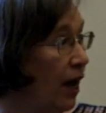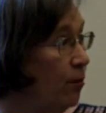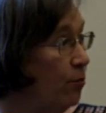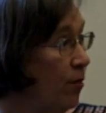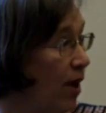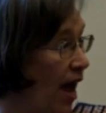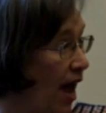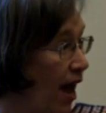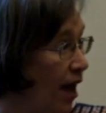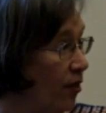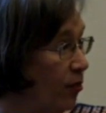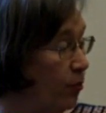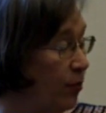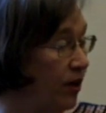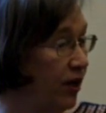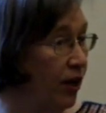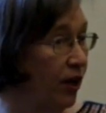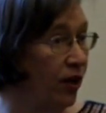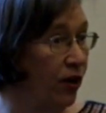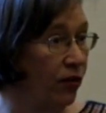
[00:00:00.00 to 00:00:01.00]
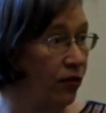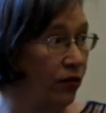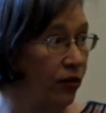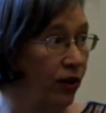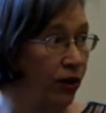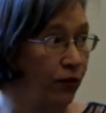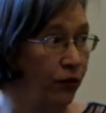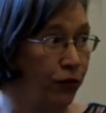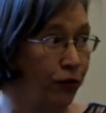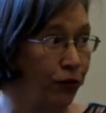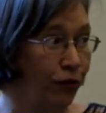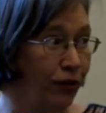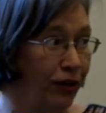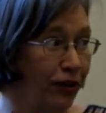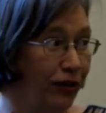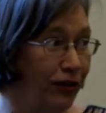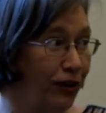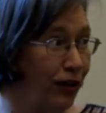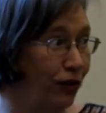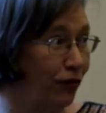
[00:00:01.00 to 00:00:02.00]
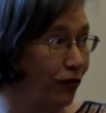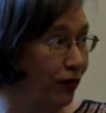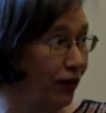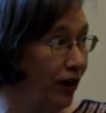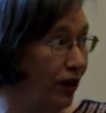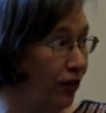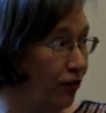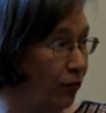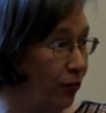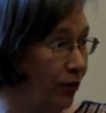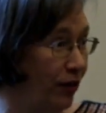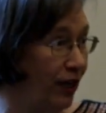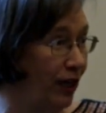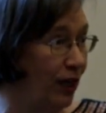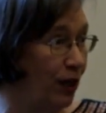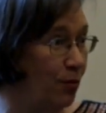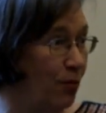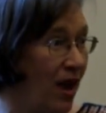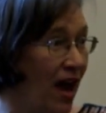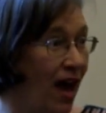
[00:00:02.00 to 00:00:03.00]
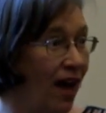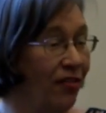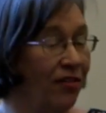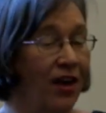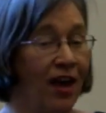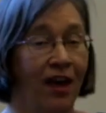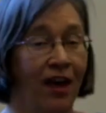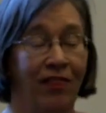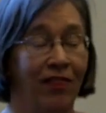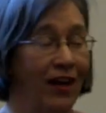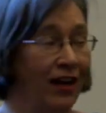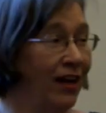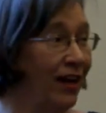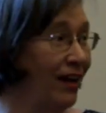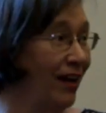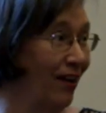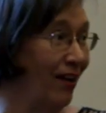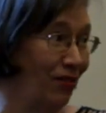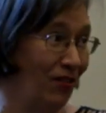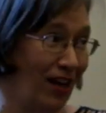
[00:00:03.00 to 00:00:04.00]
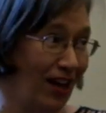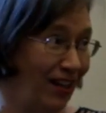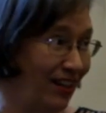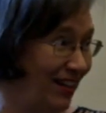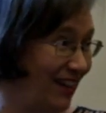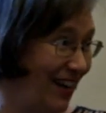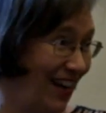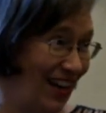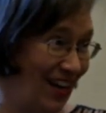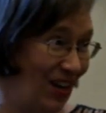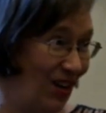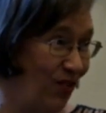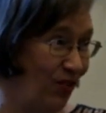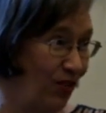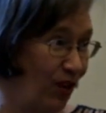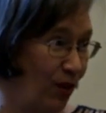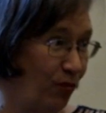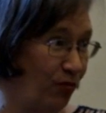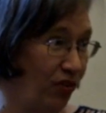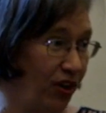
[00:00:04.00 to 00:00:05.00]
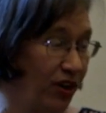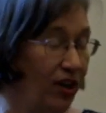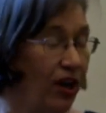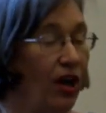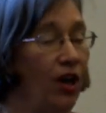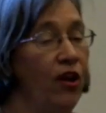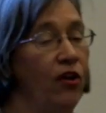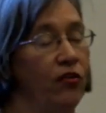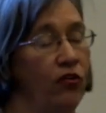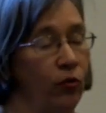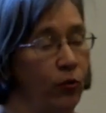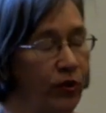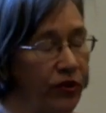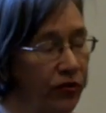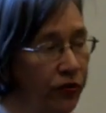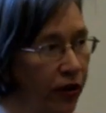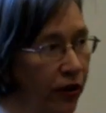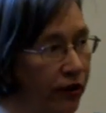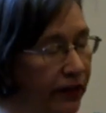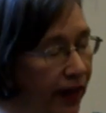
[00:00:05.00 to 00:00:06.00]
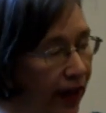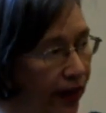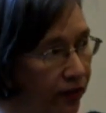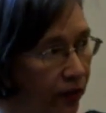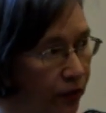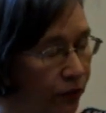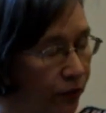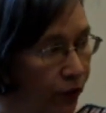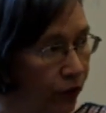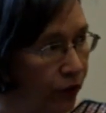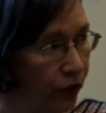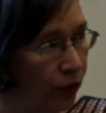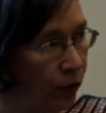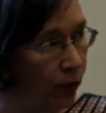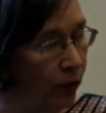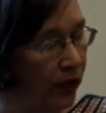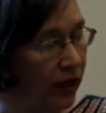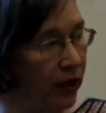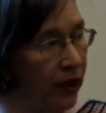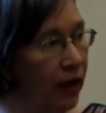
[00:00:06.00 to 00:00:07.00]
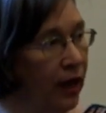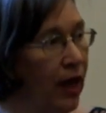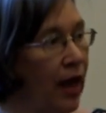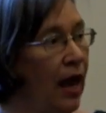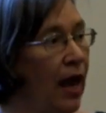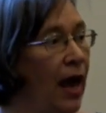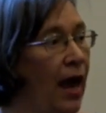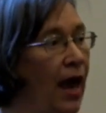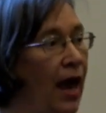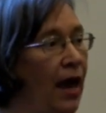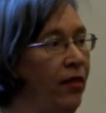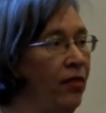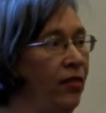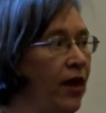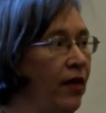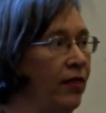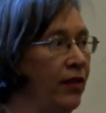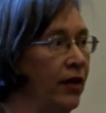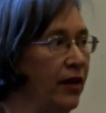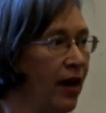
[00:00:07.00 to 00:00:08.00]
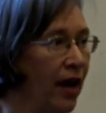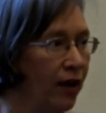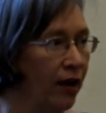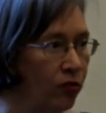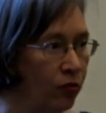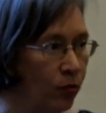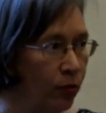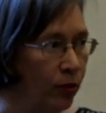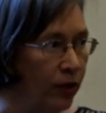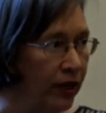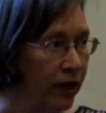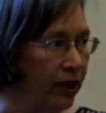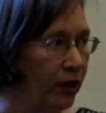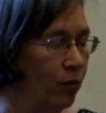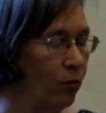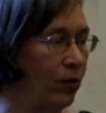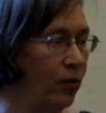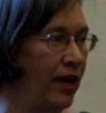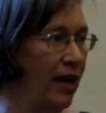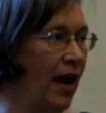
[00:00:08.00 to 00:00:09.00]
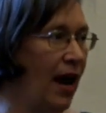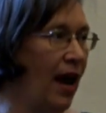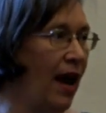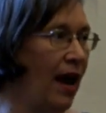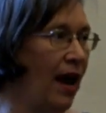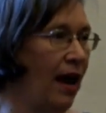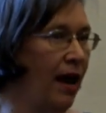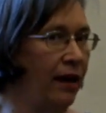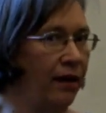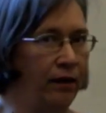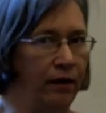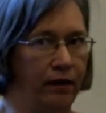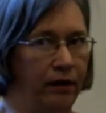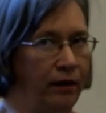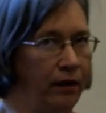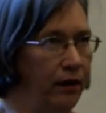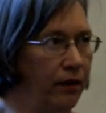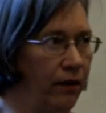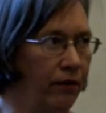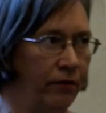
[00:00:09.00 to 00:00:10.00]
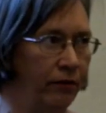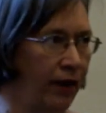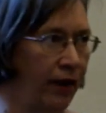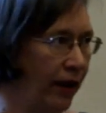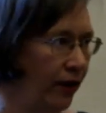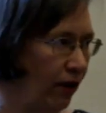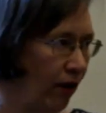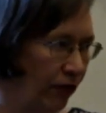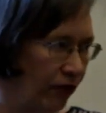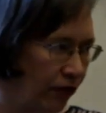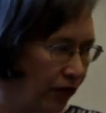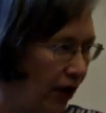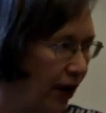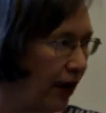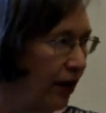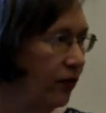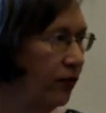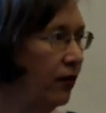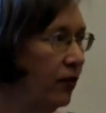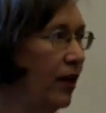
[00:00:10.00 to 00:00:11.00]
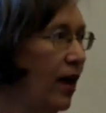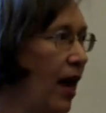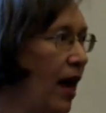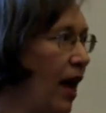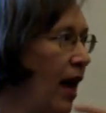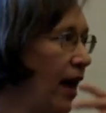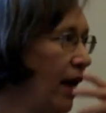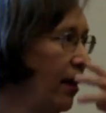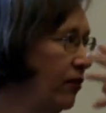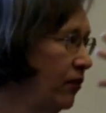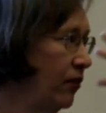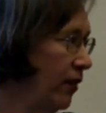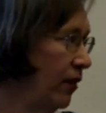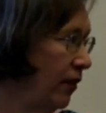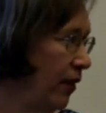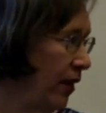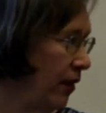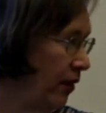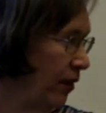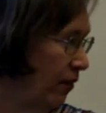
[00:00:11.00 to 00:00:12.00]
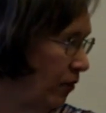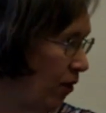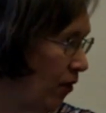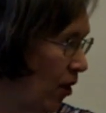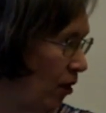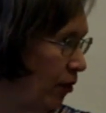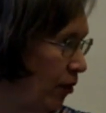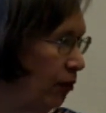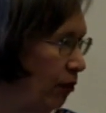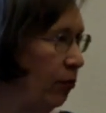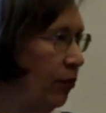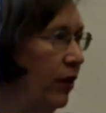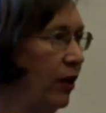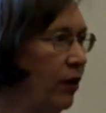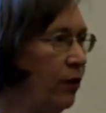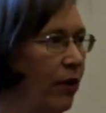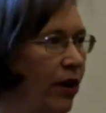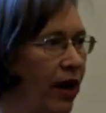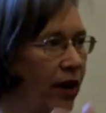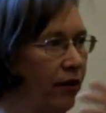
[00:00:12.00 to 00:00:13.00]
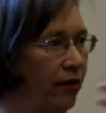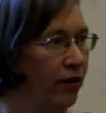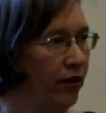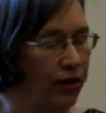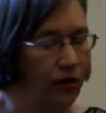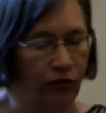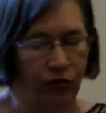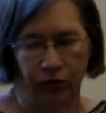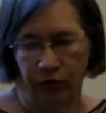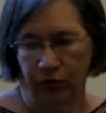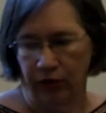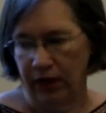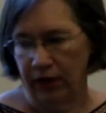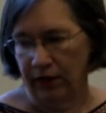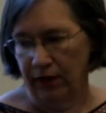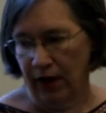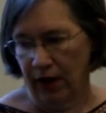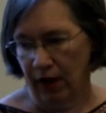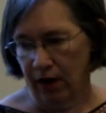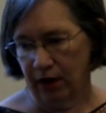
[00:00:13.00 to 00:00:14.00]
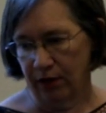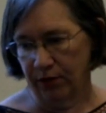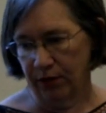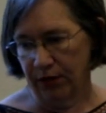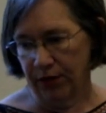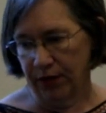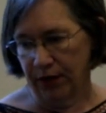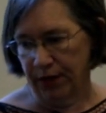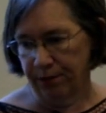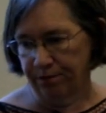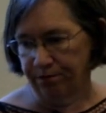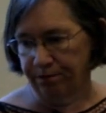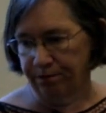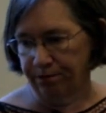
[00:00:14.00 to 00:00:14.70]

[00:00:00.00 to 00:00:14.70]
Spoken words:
and math, because if you can teach your kids reading and math, they can excel in any subject. So we start that the first week, and then the next week we add, you know, like our science class, and then the following week we add our history, that kind of a thing.